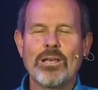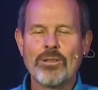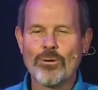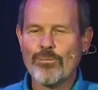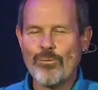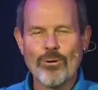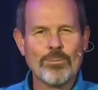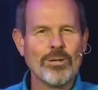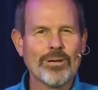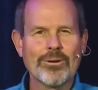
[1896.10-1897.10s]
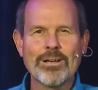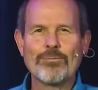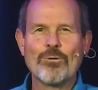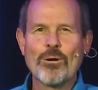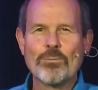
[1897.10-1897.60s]
either formal or
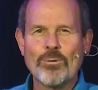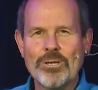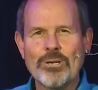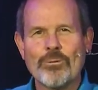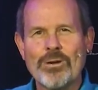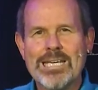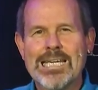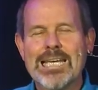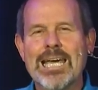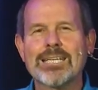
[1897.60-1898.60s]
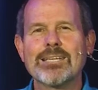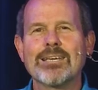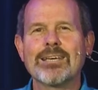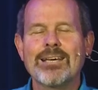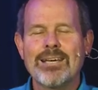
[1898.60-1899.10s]
informal, when you're
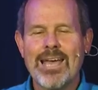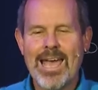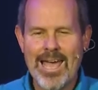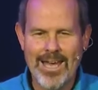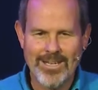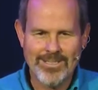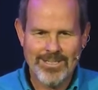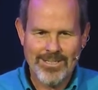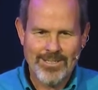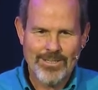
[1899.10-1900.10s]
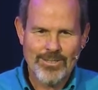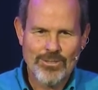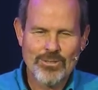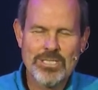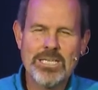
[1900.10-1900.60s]
reconnecting, and
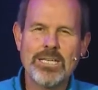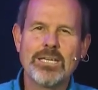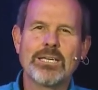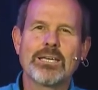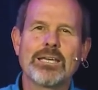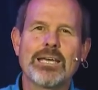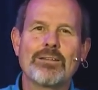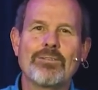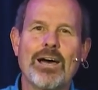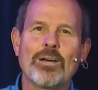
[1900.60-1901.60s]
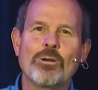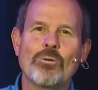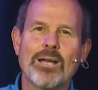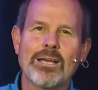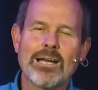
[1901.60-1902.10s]
to seeing and
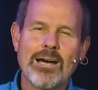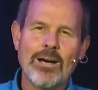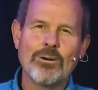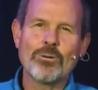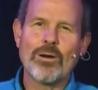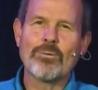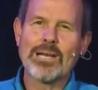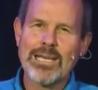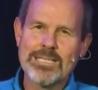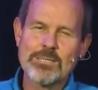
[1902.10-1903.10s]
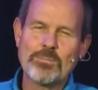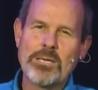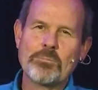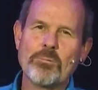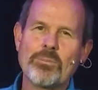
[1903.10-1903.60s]
evaluating how do I relate to
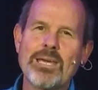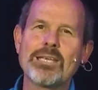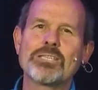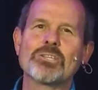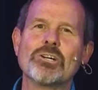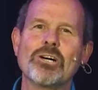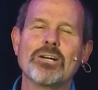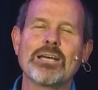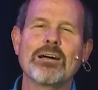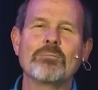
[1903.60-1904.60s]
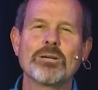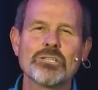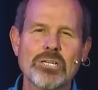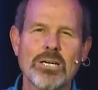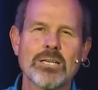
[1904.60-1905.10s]
people based on how
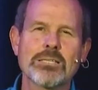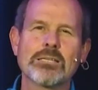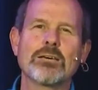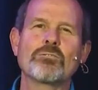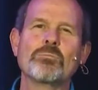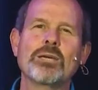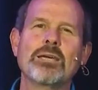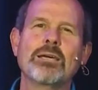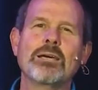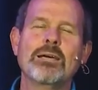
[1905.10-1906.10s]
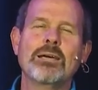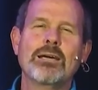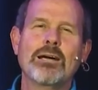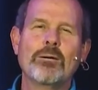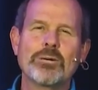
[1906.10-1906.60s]
much God has loved me
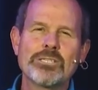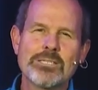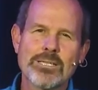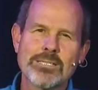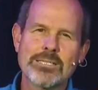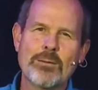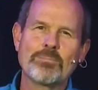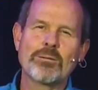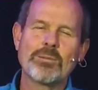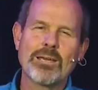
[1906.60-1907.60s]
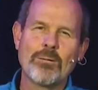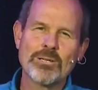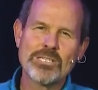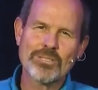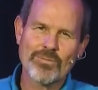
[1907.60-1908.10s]
how much He's accepted me, how
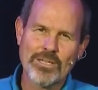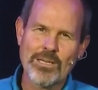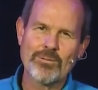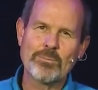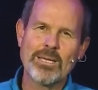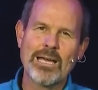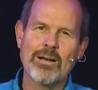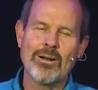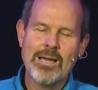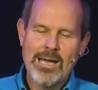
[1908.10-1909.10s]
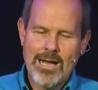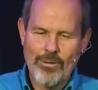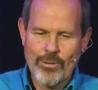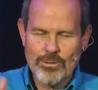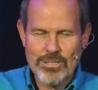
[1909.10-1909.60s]
much He's forgiven me, how,
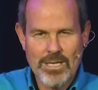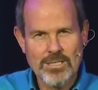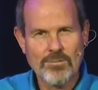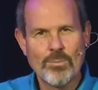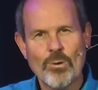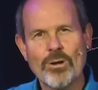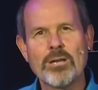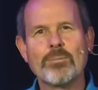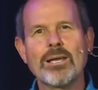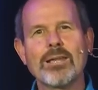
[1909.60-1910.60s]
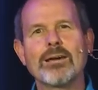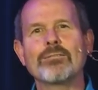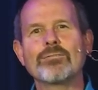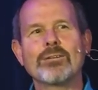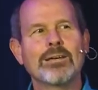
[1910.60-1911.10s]
how those things have poured into my
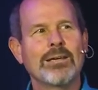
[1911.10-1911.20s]
life.